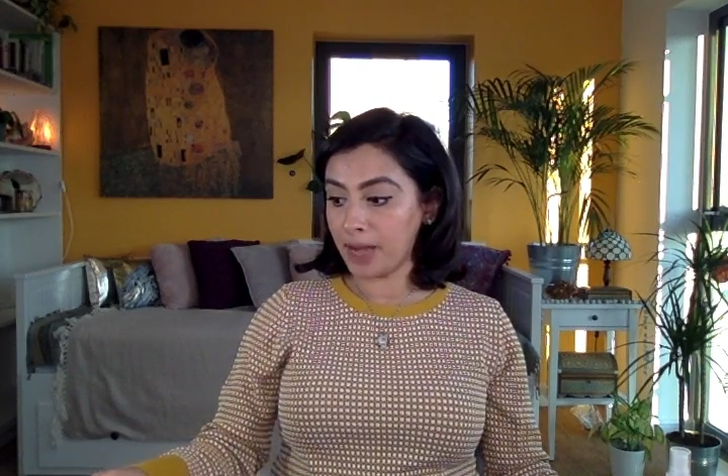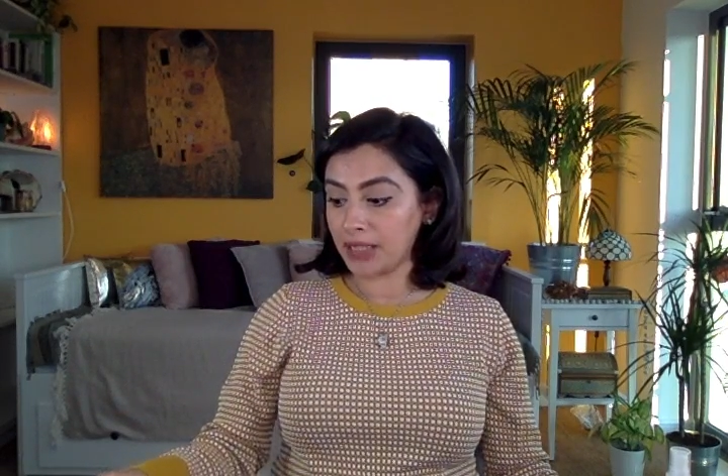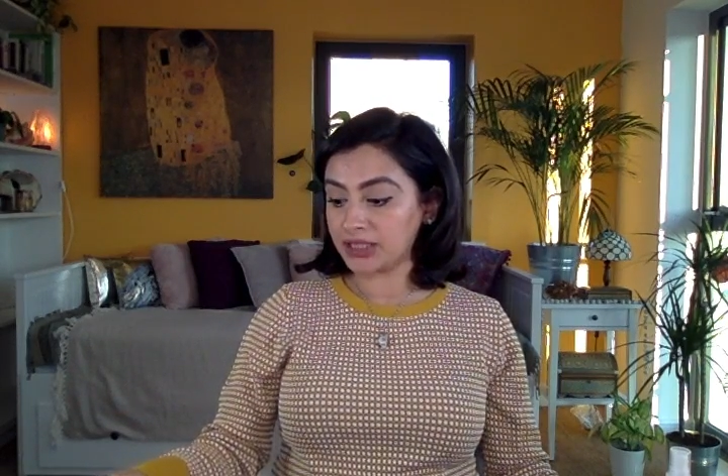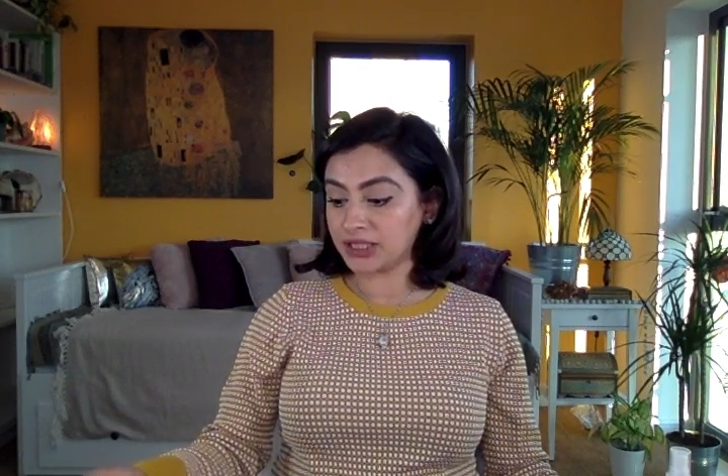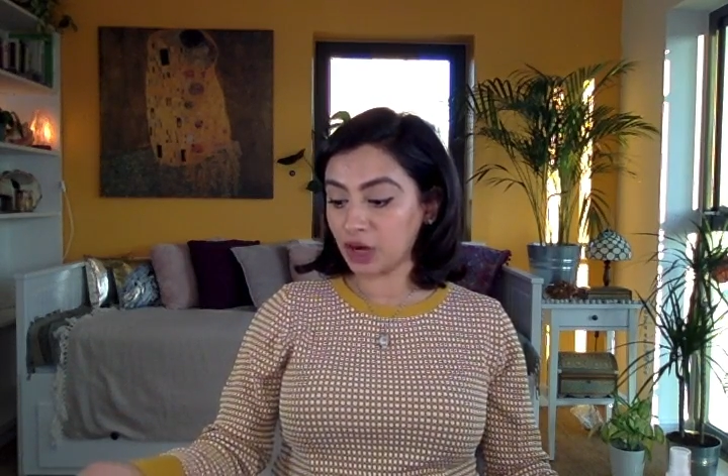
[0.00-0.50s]

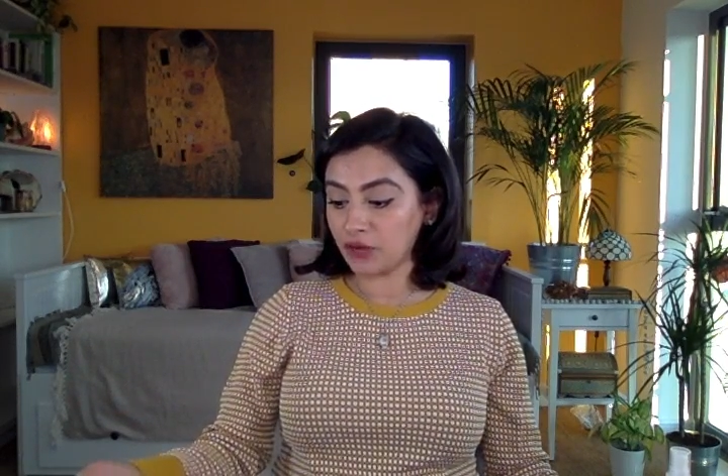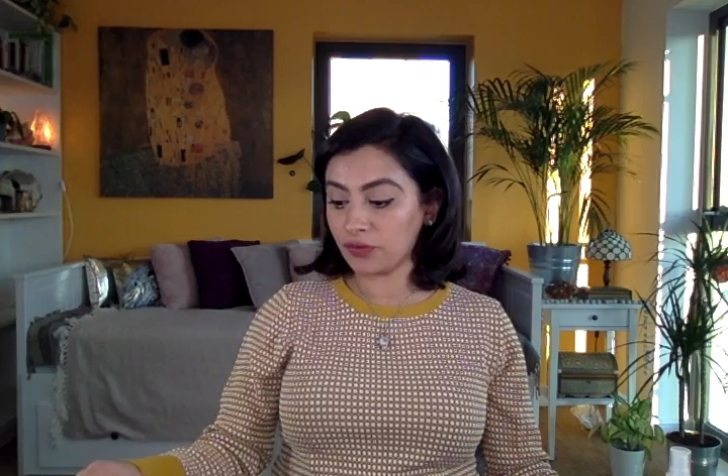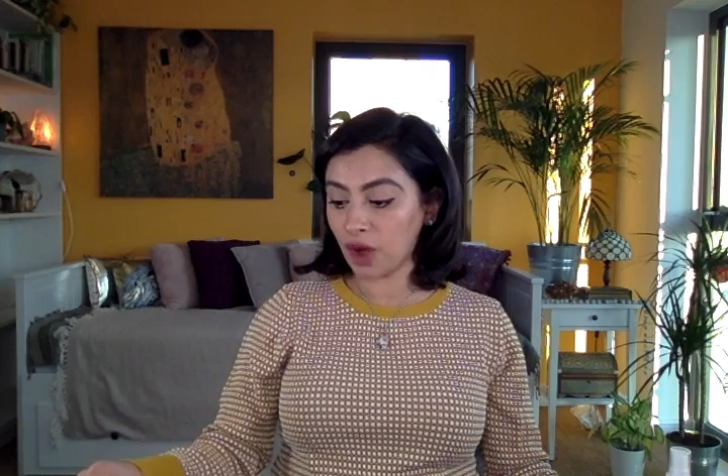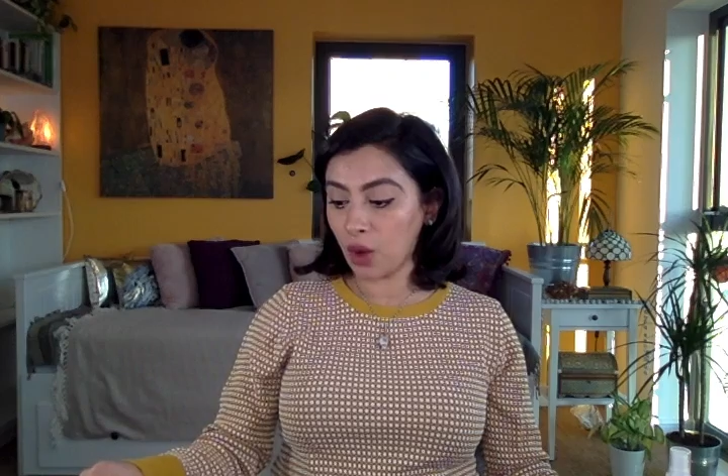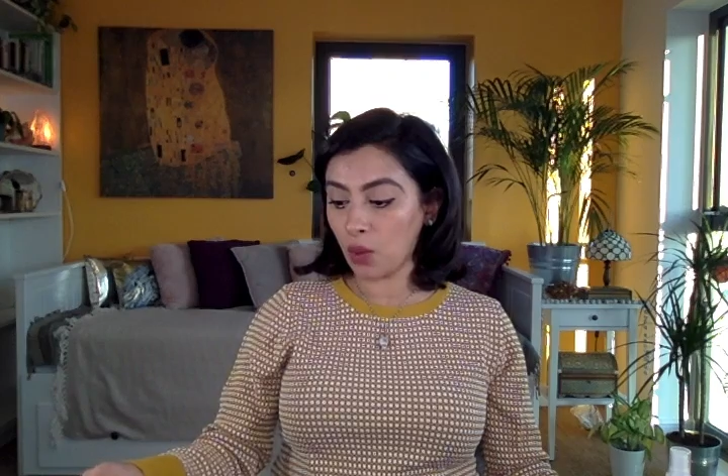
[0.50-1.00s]

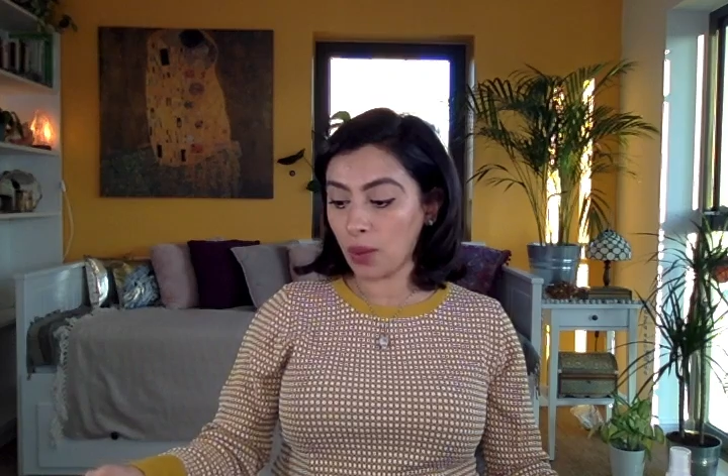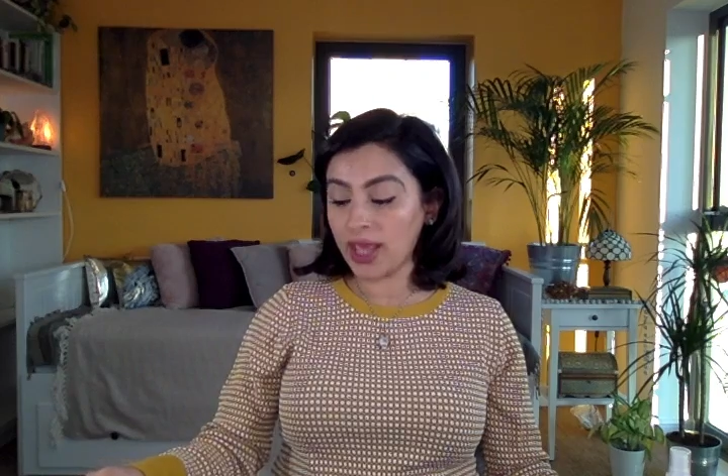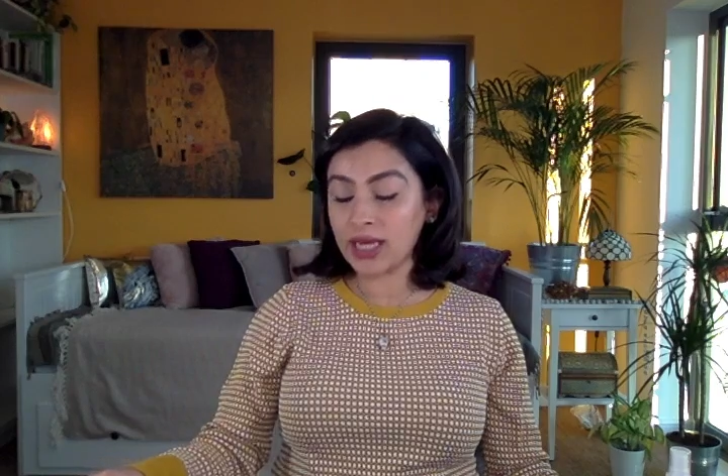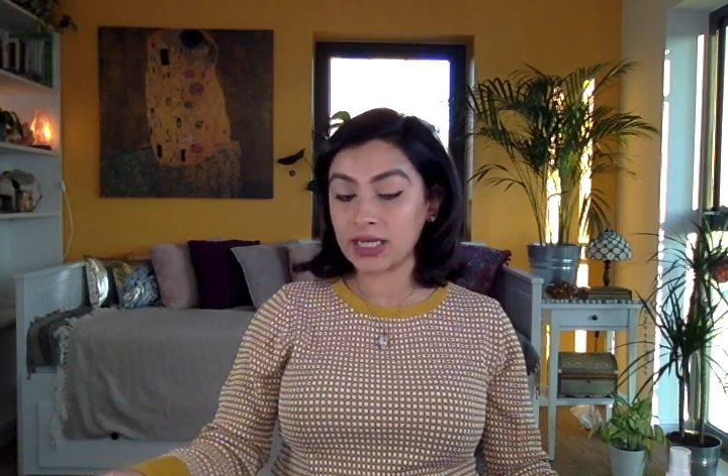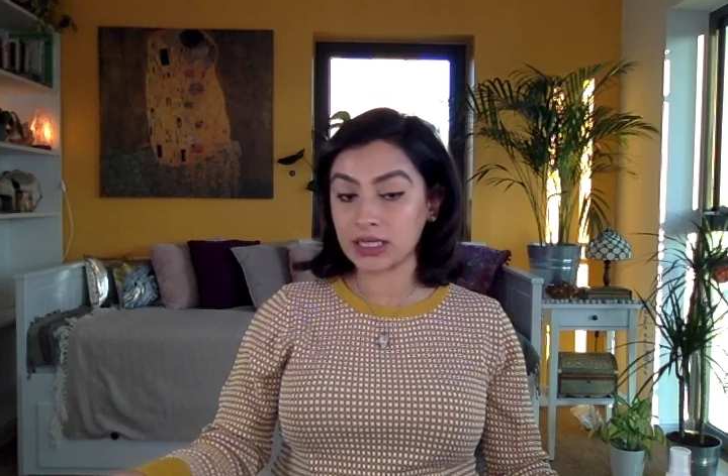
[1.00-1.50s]

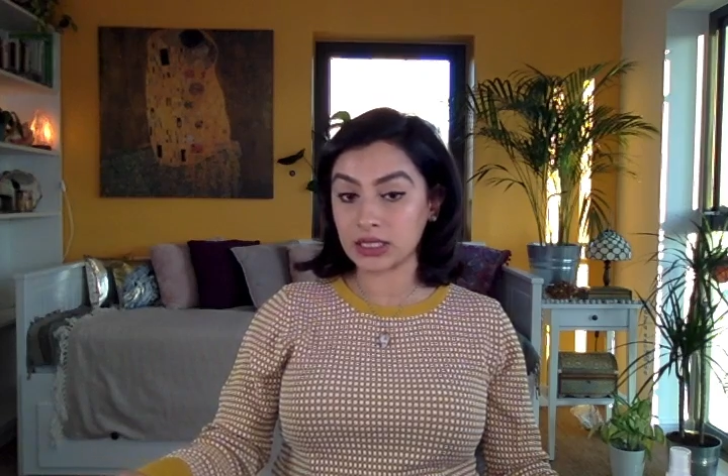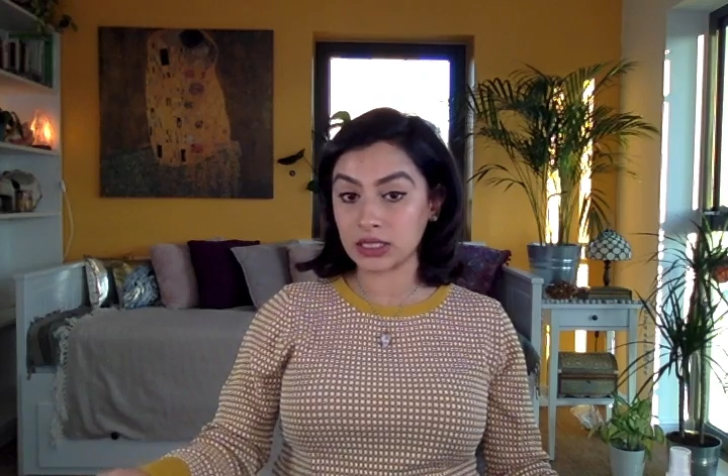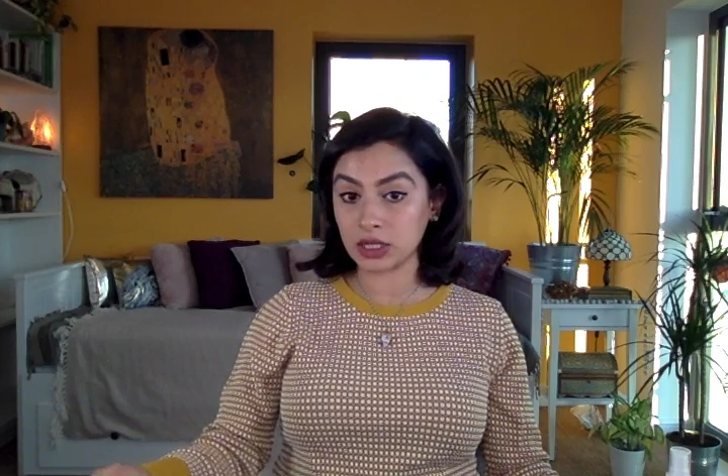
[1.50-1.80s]
Self-awareness.